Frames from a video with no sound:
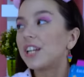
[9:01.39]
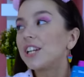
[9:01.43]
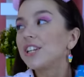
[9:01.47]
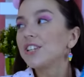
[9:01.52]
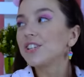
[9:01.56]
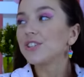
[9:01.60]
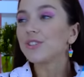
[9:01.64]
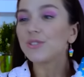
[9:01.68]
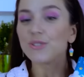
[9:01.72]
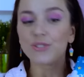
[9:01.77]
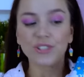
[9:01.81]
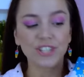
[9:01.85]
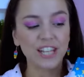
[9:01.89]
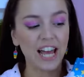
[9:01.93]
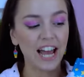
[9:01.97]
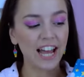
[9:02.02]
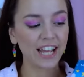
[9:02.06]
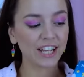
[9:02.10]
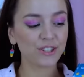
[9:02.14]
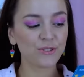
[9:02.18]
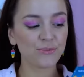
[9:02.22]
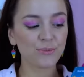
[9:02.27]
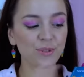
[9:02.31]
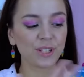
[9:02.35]
Wouldn't you
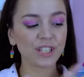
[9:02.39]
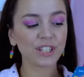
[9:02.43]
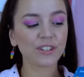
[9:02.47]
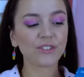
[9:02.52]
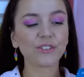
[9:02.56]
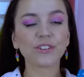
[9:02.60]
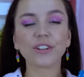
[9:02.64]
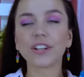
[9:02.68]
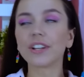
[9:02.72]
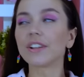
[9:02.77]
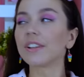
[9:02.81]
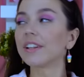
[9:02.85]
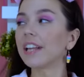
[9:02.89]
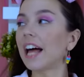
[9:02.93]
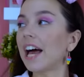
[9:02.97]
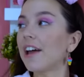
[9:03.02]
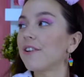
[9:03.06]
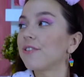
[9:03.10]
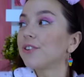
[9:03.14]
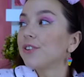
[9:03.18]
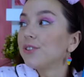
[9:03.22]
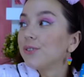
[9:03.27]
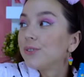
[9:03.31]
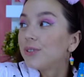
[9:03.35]
die to meet a real
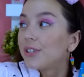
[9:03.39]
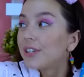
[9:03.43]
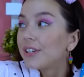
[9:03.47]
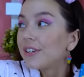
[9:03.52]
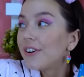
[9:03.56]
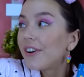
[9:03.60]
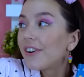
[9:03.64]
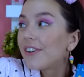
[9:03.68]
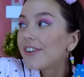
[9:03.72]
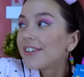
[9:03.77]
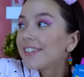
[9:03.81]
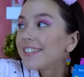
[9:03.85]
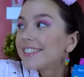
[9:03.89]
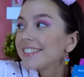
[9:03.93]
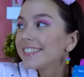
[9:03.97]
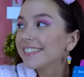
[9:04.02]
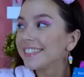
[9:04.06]
live unicorn?